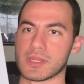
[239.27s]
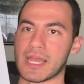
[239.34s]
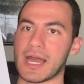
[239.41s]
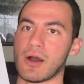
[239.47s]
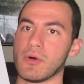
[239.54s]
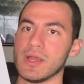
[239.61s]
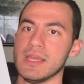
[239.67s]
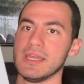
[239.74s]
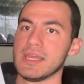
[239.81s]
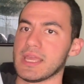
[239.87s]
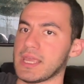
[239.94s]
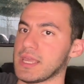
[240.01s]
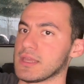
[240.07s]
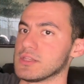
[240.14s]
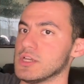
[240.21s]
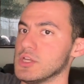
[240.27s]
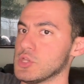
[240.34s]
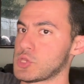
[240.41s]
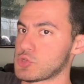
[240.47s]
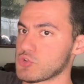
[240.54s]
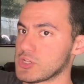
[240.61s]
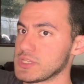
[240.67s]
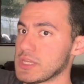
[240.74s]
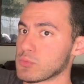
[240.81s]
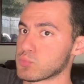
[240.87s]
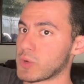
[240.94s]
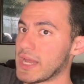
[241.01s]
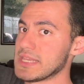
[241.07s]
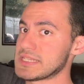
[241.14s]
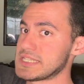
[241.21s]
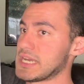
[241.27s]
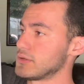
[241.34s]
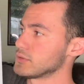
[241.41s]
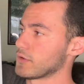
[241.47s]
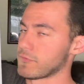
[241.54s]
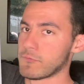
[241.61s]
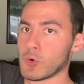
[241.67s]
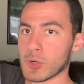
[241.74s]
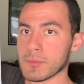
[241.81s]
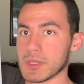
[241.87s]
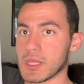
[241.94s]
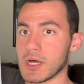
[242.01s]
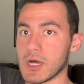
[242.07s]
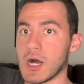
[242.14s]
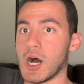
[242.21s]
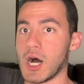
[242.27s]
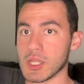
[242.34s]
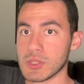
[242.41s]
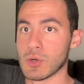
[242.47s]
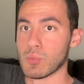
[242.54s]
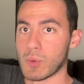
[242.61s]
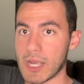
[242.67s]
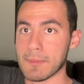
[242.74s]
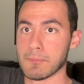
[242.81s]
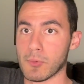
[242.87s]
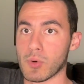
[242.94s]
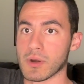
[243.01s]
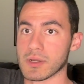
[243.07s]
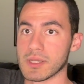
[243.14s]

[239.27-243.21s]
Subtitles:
out and strictly write down the formula on the whiteboard